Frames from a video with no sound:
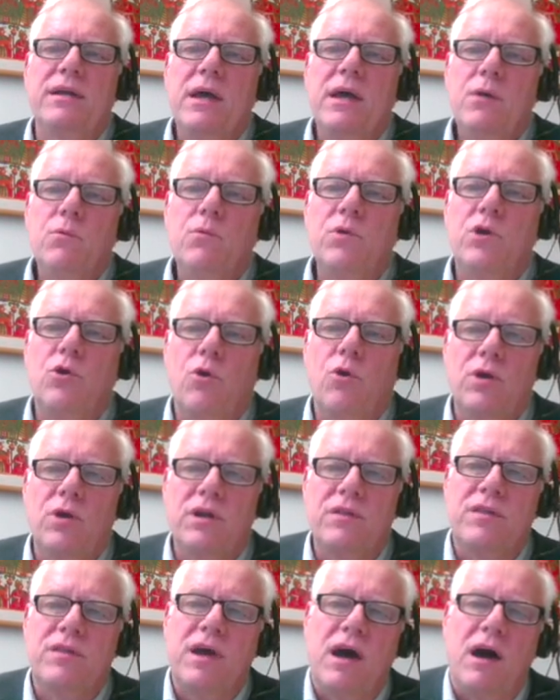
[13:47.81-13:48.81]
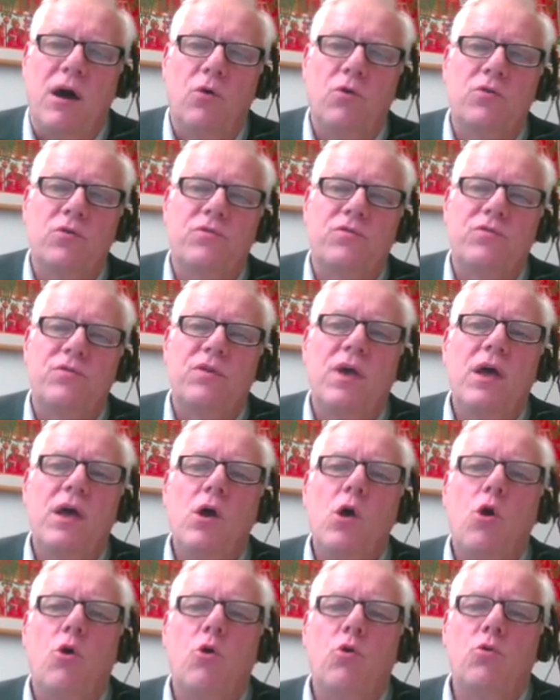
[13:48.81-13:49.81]
we call it the
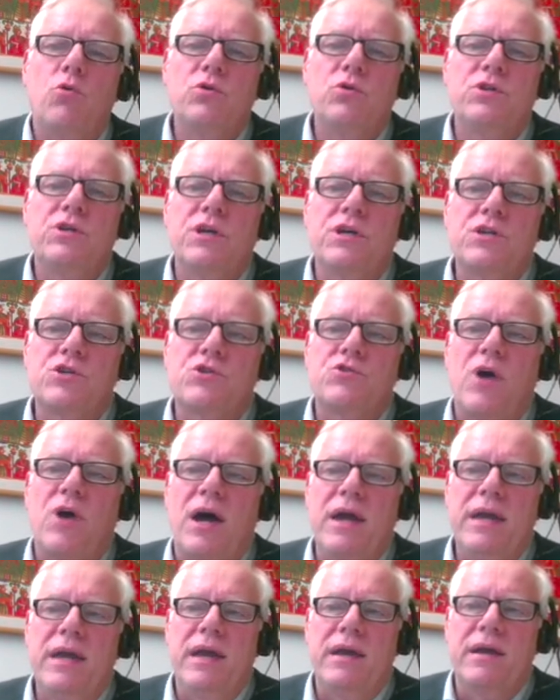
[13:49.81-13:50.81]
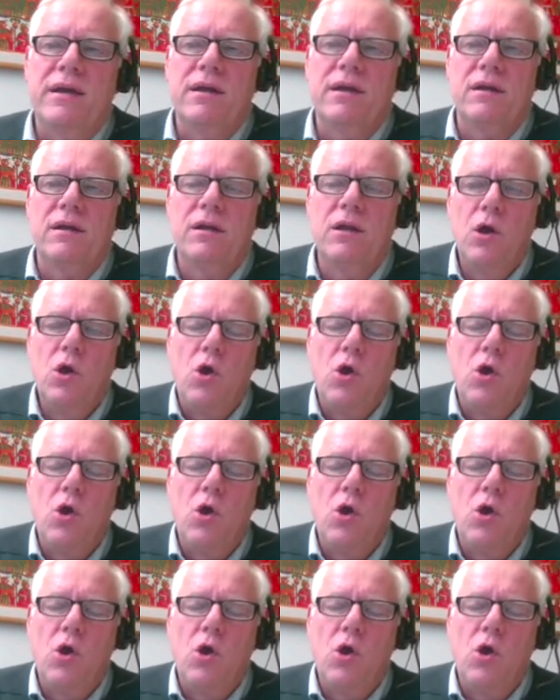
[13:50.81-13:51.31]
household triangle.